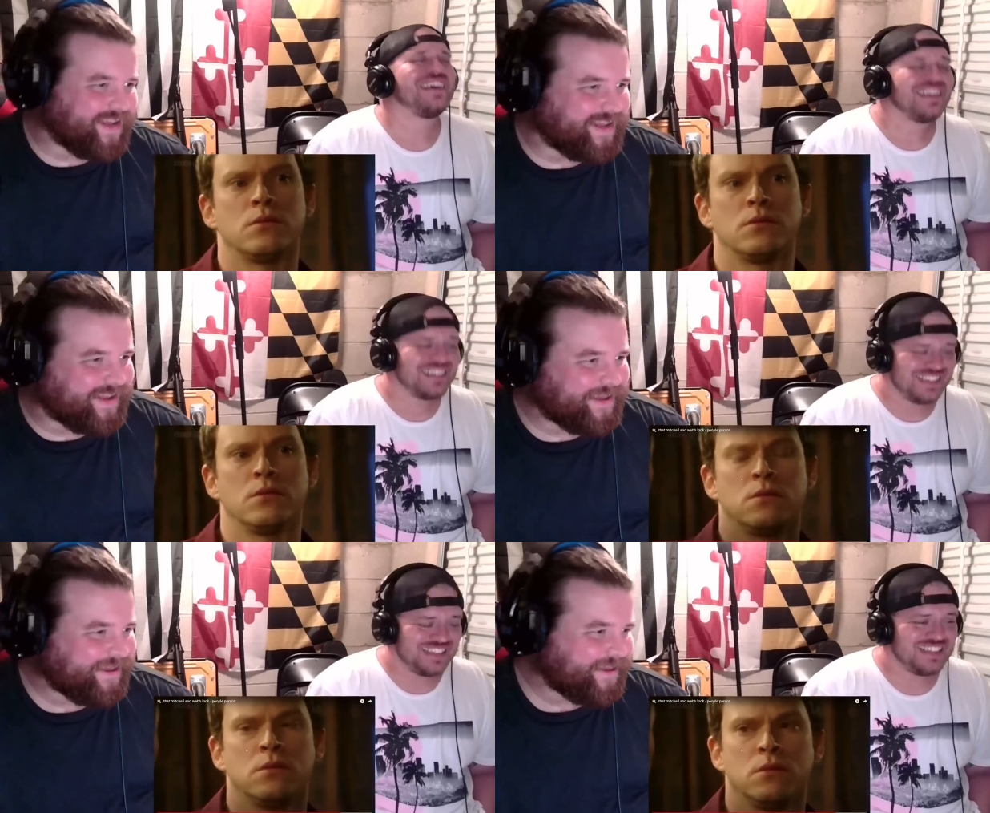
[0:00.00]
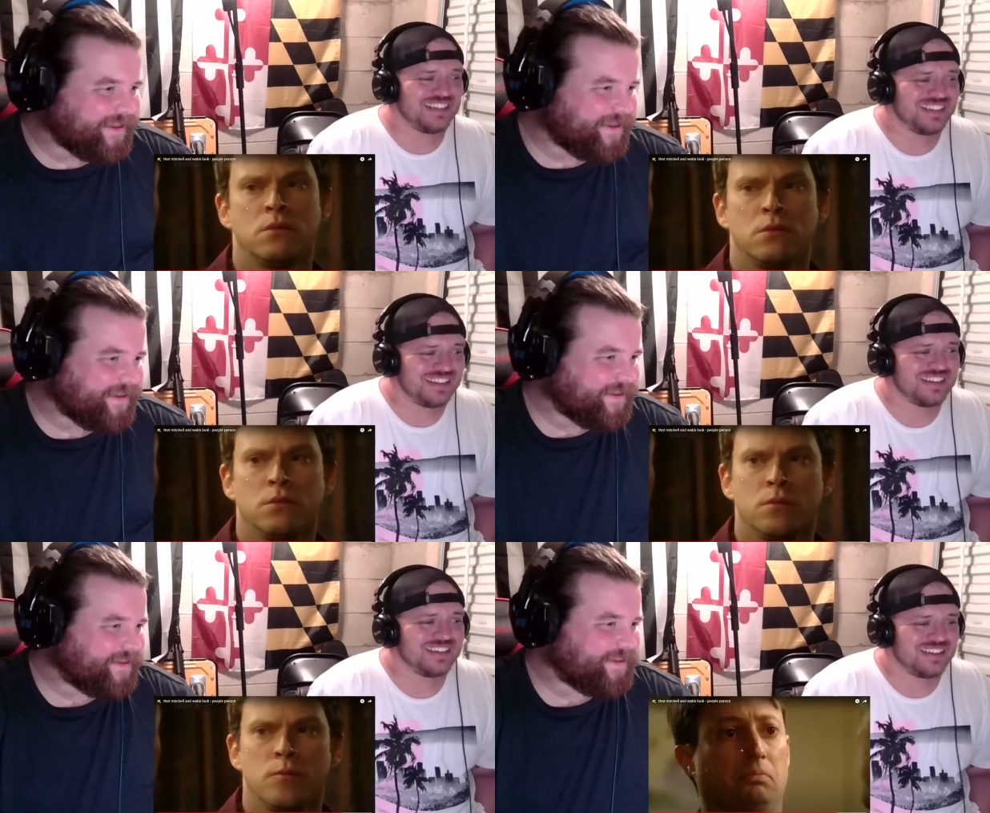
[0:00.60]
Speaker 1: with people is
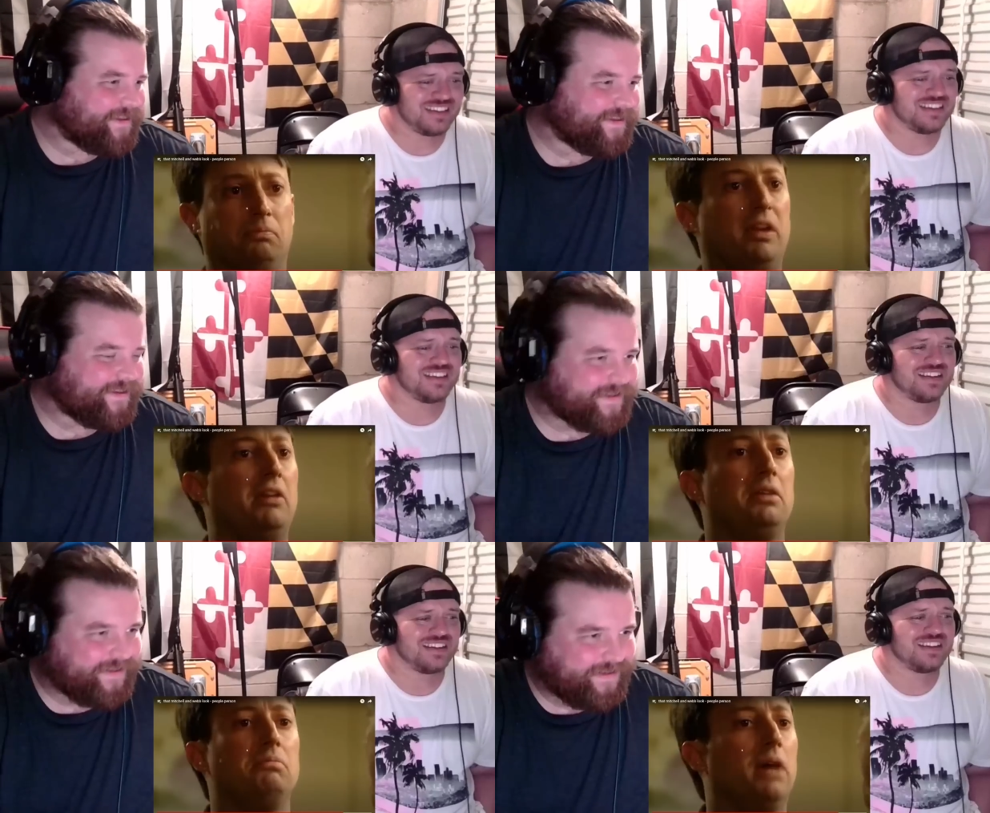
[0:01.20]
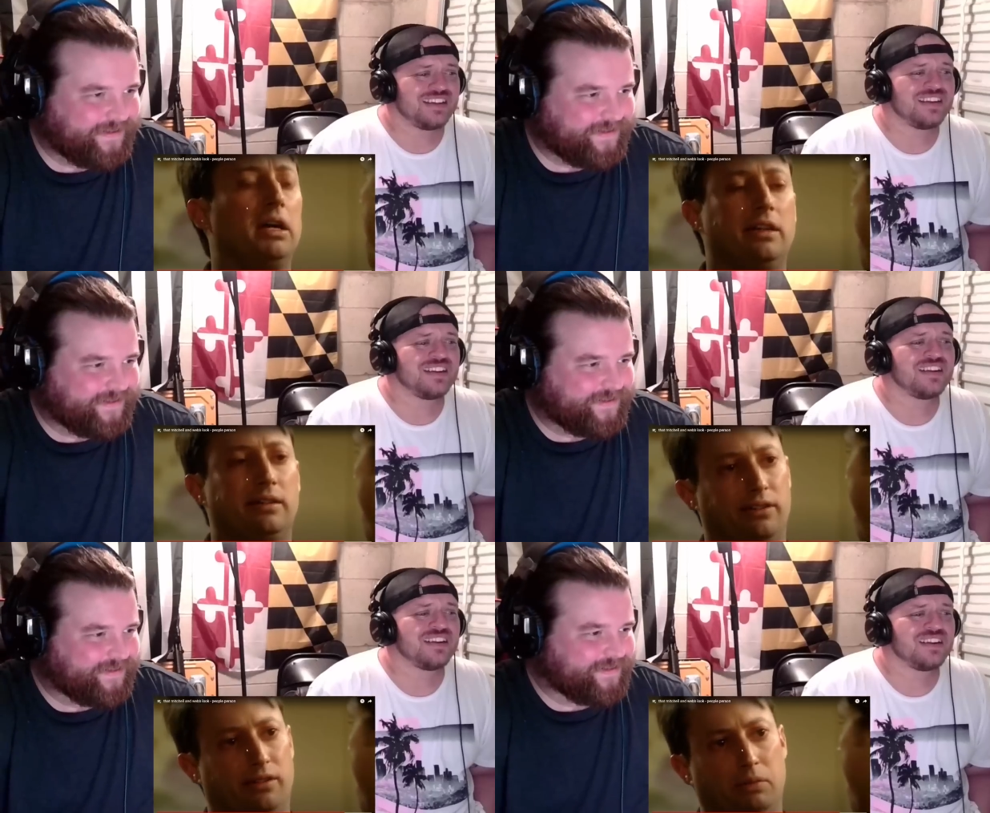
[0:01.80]
just a very
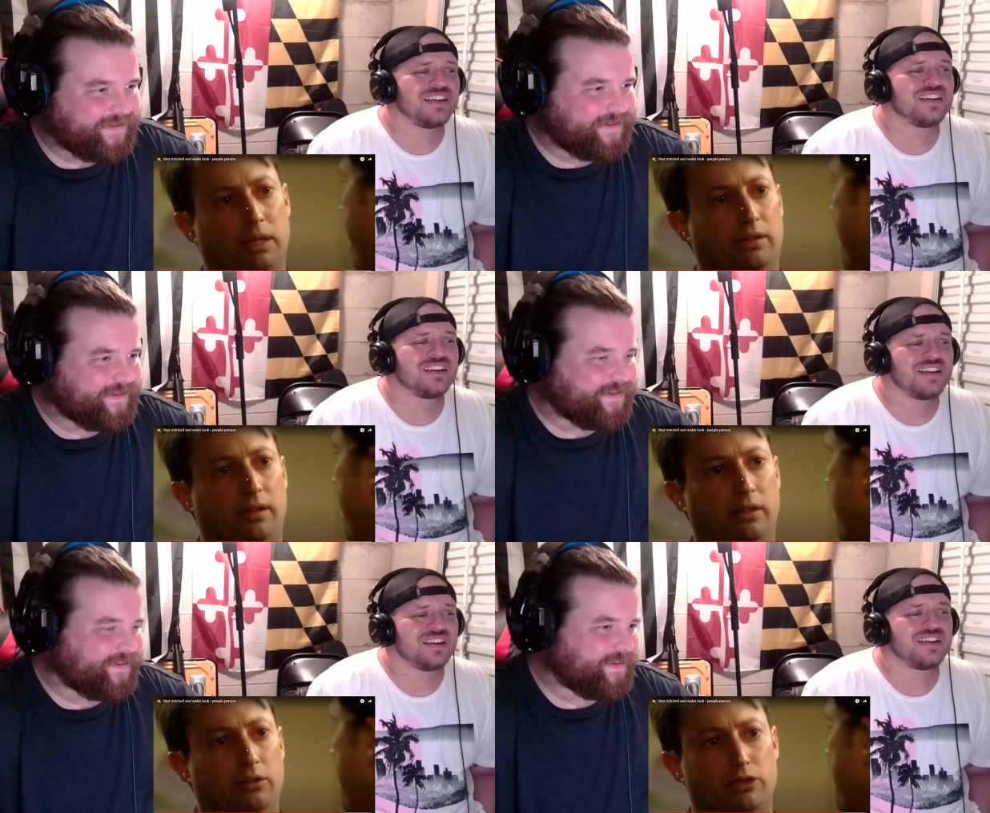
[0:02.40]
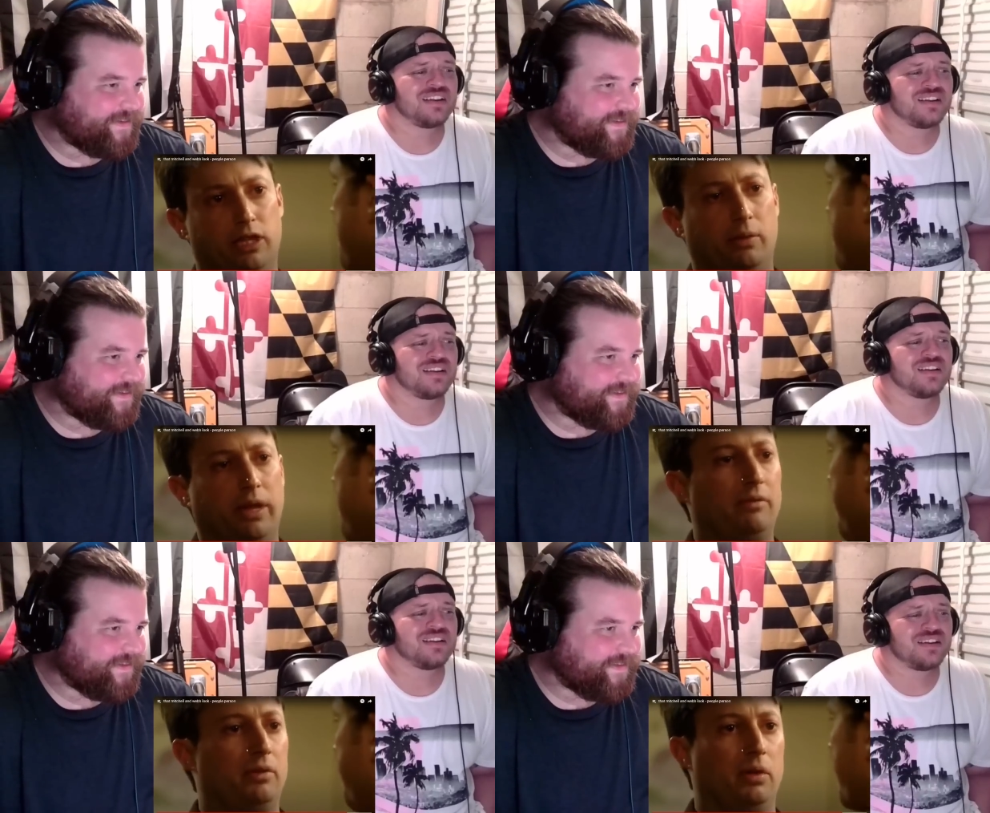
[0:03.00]
minor disability that you share
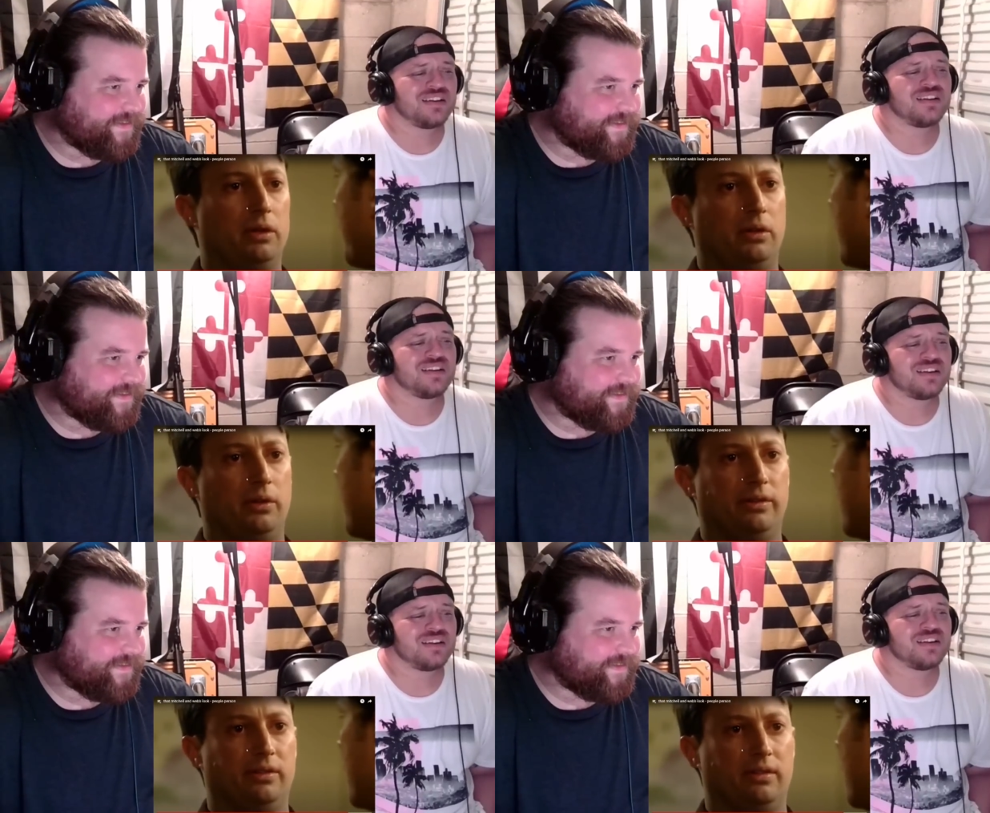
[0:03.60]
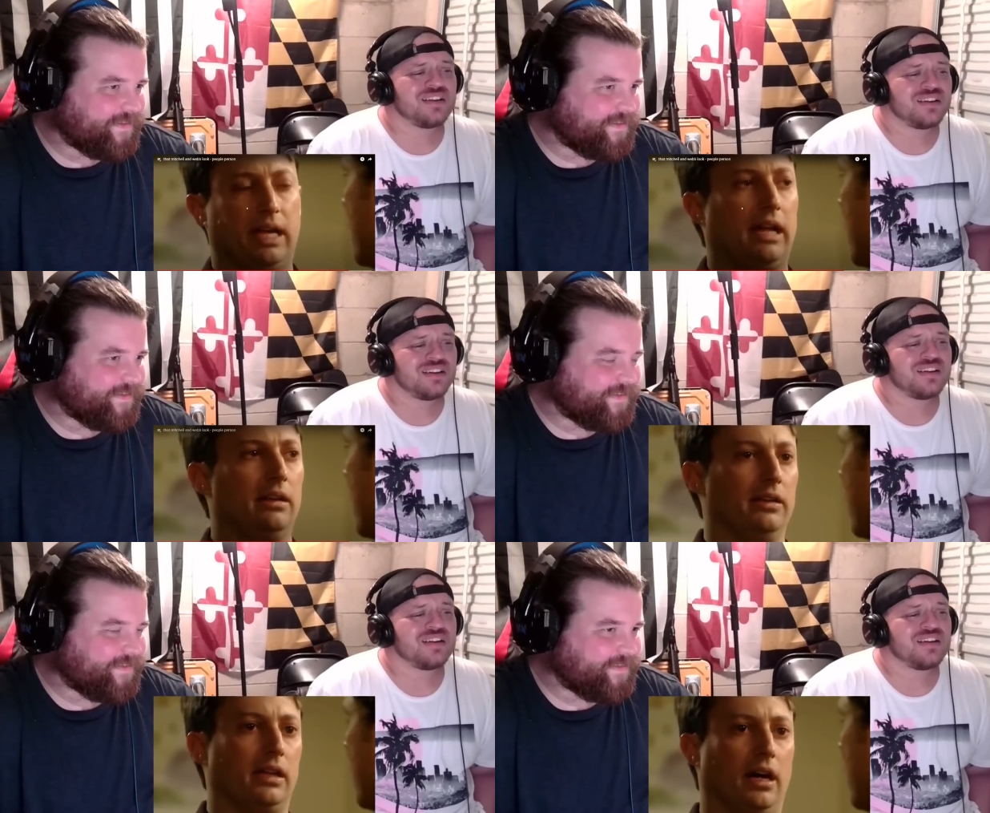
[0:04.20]
with everyone who isn't
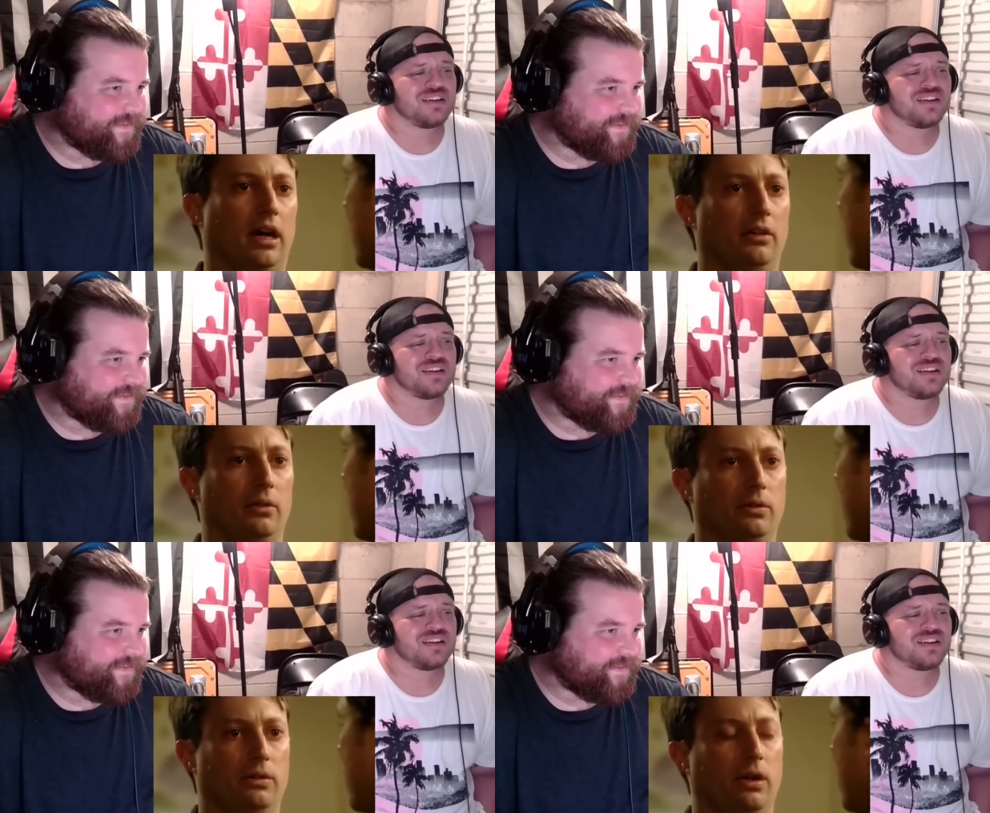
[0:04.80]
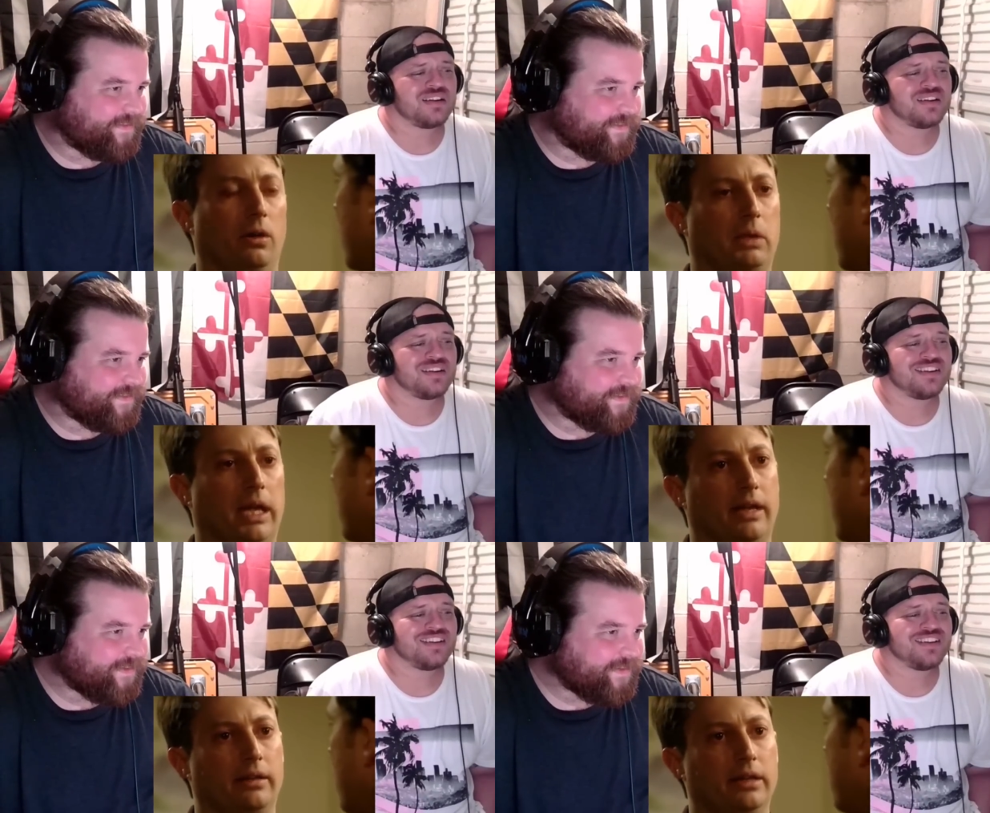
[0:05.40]
Alan Carr or Top
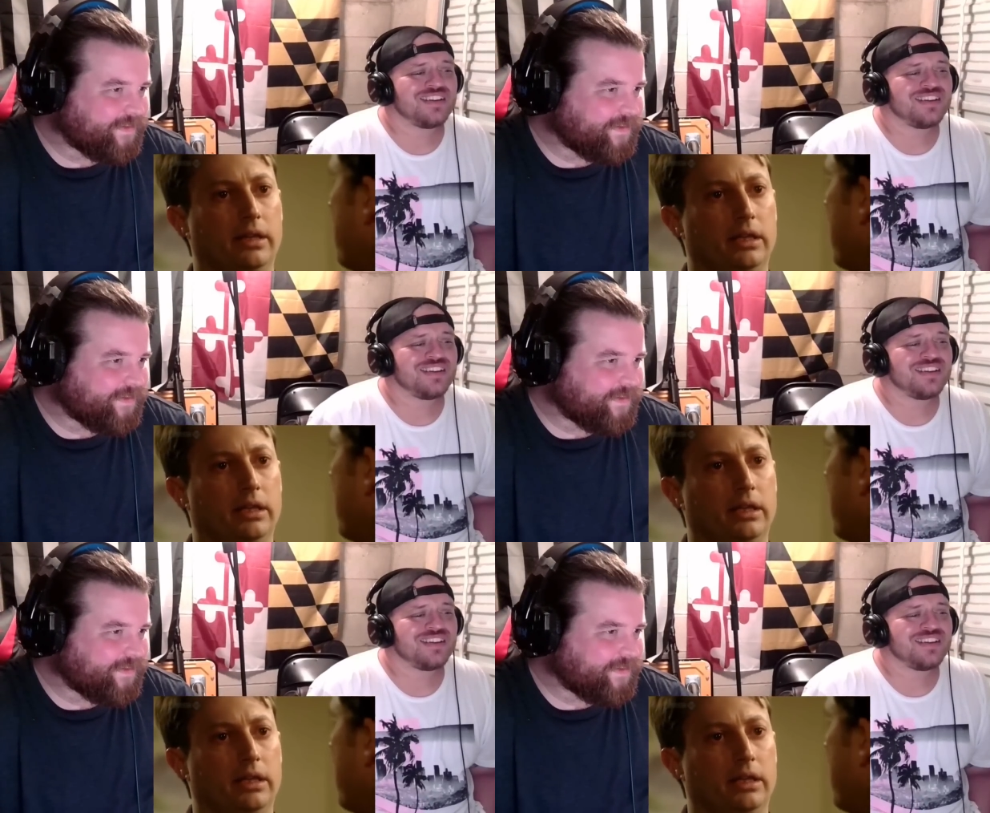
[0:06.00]
Cat.